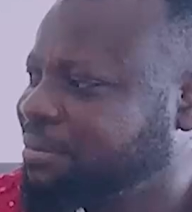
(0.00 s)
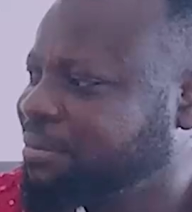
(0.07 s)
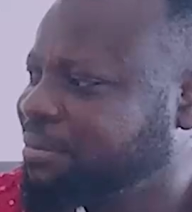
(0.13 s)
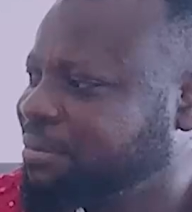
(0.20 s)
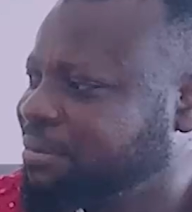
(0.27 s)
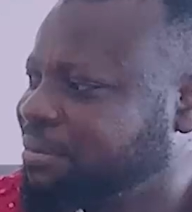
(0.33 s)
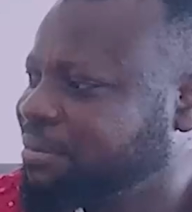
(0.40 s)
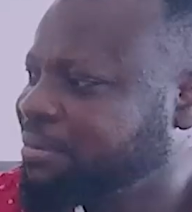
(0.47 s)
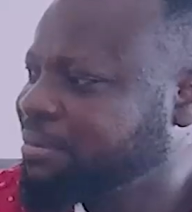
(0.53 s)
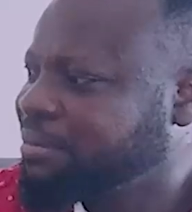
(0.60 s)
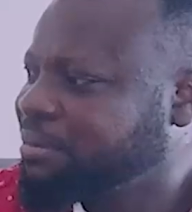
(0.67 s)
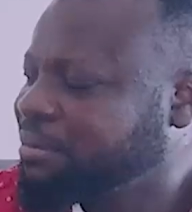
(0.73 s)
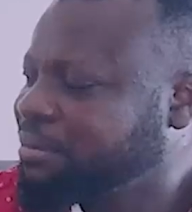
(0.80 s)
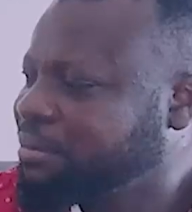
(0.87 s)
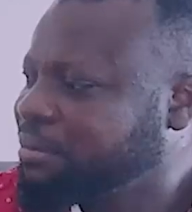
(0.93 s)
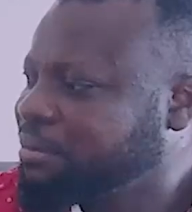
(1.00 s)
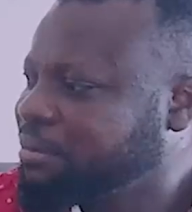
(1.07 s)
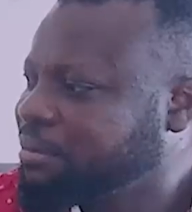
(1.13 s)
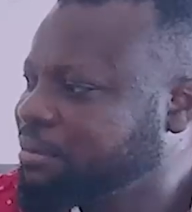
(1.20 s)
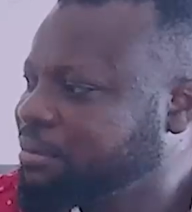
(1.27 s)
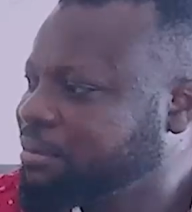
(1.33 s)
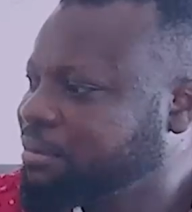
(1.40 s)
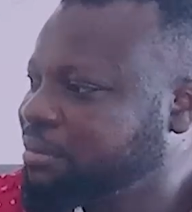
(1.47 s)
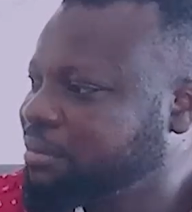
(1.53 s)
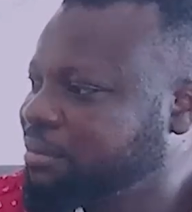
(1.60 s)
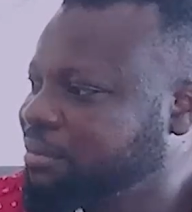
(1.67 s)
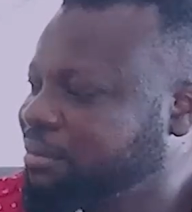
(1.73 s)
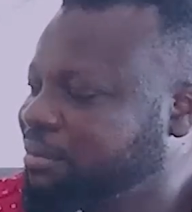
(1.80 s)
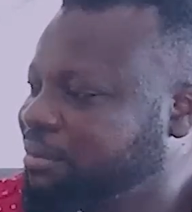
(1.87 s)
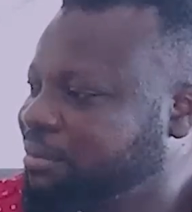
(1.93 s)

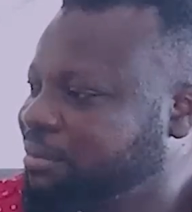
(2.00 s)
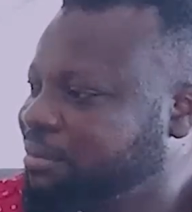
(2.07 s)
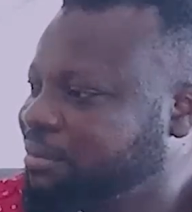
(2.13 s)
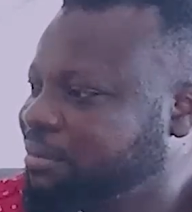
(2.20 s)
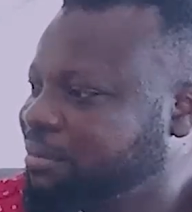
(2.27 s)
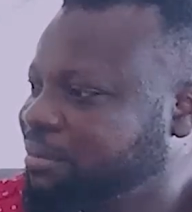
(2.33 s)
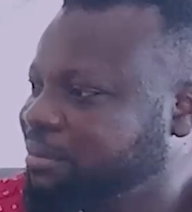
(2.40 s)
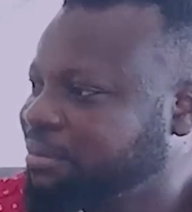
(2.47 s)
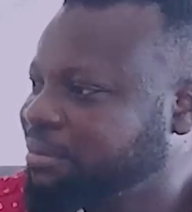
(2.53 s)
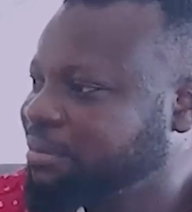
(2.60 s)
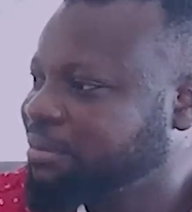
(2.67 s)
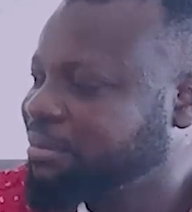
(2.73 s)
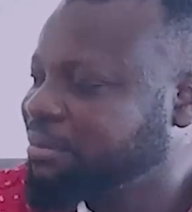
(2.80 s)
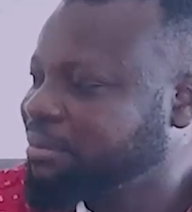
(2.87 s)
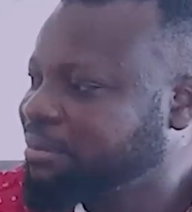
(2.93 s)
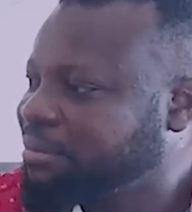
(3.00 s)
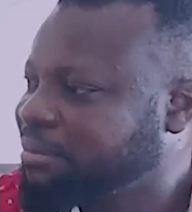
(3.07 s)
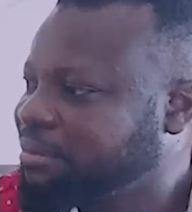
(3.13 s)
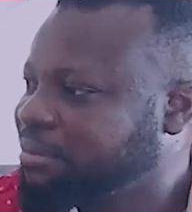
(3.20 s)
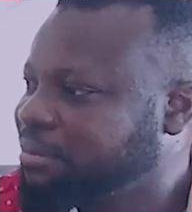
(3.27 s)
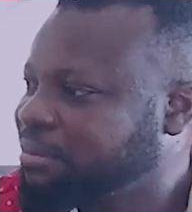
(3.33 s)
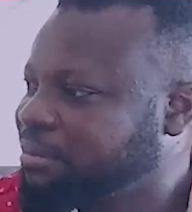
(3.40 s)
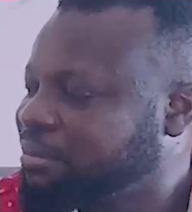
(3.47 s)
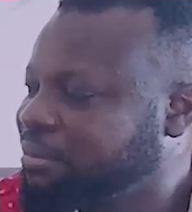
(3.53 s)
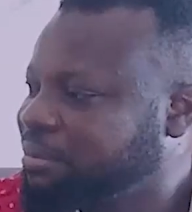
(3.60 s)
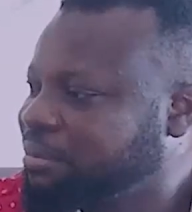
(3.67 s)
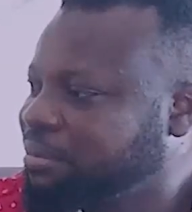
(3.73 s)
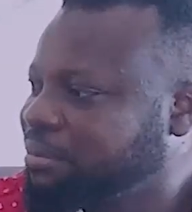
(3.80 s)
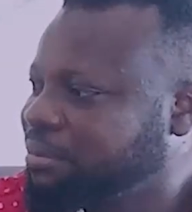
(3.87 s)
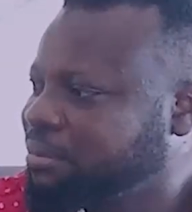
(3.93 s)

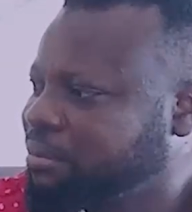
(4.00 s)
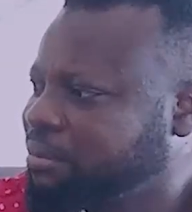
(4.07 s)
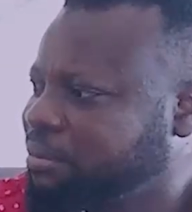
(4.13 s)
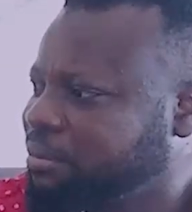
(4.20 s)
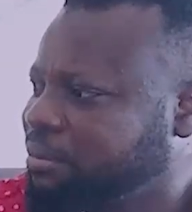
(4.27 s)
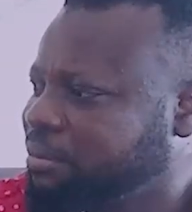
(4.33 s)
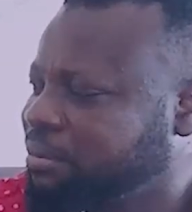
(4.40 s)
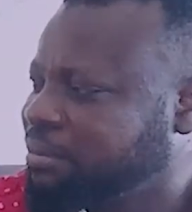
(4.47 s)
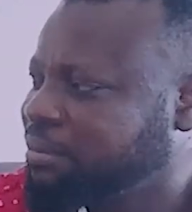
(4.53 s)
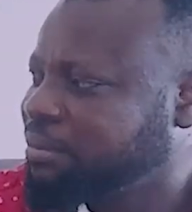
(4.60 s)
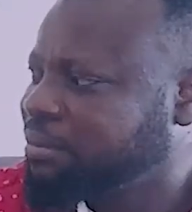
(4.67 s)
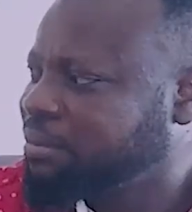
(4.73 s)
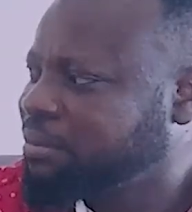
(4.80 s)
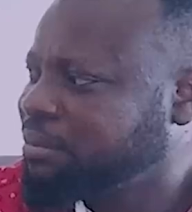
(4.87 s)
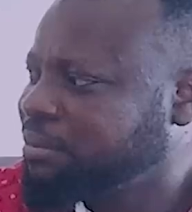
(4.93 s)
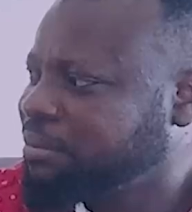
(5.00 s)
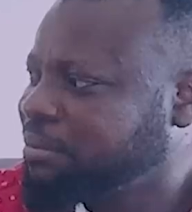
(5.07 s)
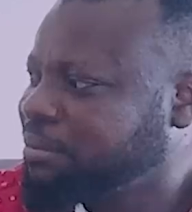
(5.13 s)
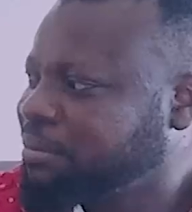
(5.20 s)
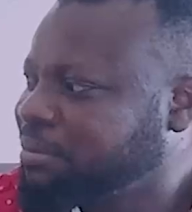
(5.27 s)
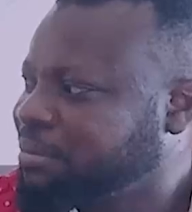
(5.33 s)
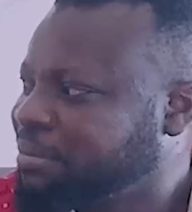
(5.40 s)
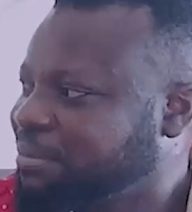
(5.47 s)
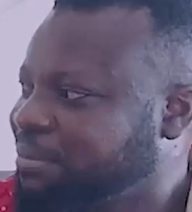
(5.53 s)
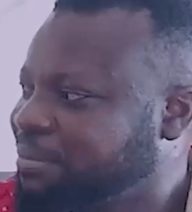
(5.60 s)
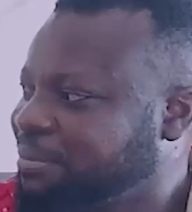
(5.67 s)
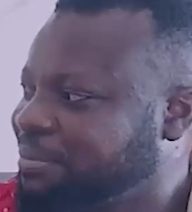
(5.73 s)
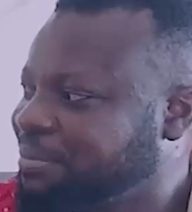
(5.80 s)
This person isn't speaking.